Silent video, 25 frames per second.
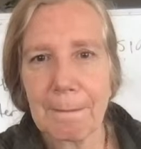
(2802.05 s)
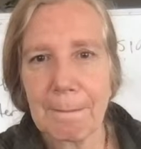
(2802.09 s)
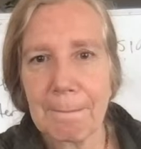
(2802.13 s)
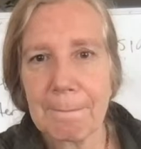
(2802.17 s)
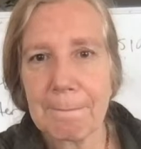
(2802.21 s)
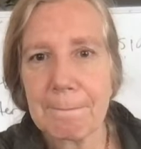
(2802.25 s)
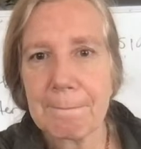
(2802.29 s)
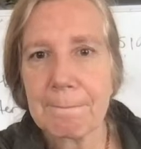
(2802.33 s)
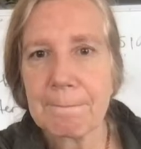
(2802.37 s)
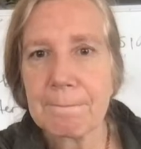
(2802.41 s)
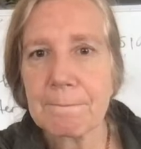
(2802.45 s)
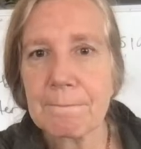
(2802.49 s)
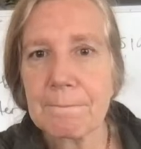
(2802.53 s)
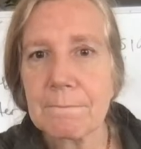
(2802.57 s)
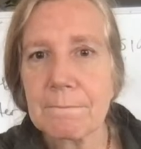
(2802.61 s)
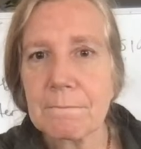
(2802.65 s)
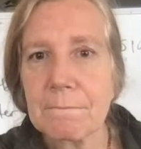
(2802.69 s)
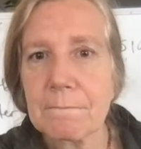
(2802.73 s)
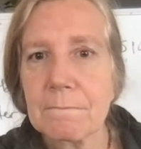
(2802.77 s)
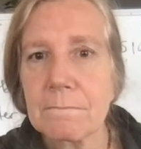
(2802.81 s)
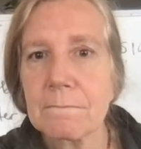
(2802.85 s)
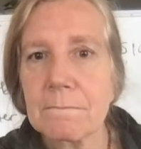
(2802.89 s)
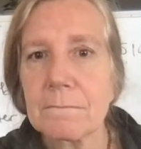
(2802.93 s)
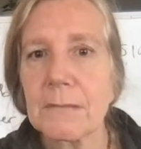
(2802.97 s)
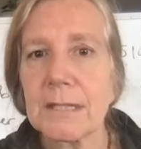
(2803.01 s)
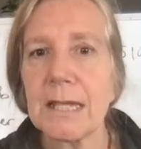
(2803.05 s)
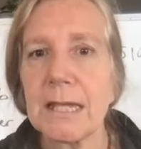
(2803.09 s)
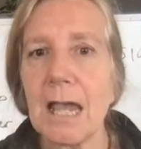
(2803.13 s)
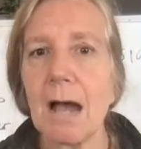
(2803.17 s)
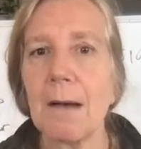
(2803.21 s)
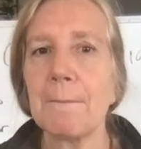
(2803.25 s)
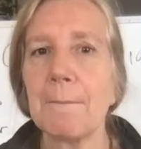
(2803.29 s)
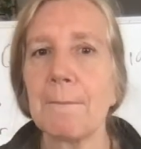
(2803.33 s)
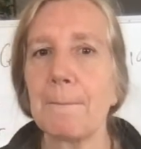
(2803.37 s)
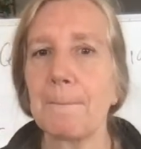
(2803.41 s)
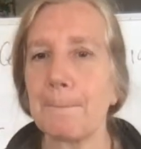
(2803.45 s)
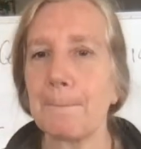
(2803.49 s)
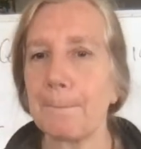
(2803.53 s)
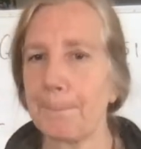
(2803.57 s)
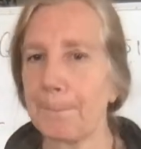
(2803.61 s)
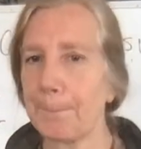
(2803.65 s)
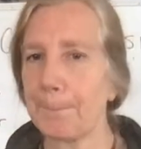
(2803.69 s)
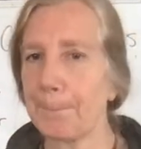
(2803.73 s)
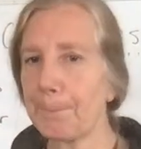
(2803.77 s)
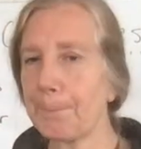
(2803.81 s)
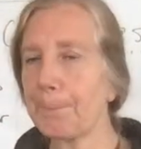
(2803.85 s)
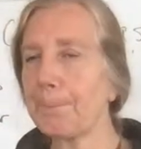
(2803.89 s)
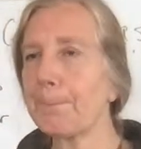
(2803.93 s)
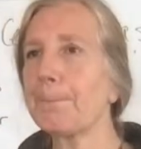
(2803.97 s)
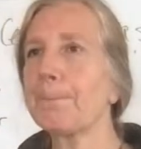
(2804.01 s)
I have a question. Yeah. On like,
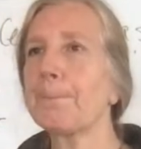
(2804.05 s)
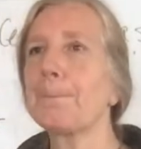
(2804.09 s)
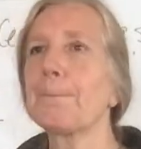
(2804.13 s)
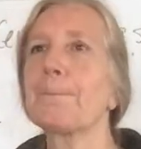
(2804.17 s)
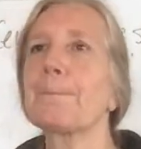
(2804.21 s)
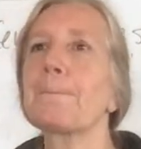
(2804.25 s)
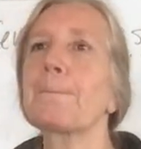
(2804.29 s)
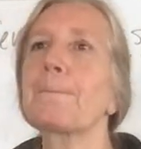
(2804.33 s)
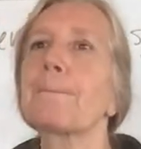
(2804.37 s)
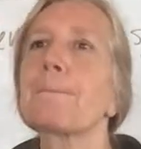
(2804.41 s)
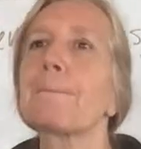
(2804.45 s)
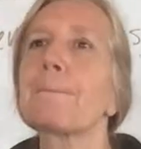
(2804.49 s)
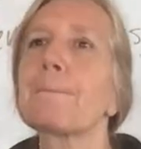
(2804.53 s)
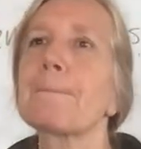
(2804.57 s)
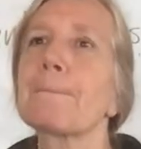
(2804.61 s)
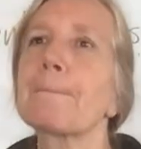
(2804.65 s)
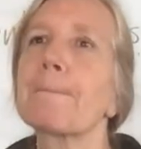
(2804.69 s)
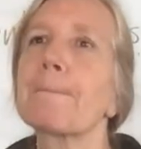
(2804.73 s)
I often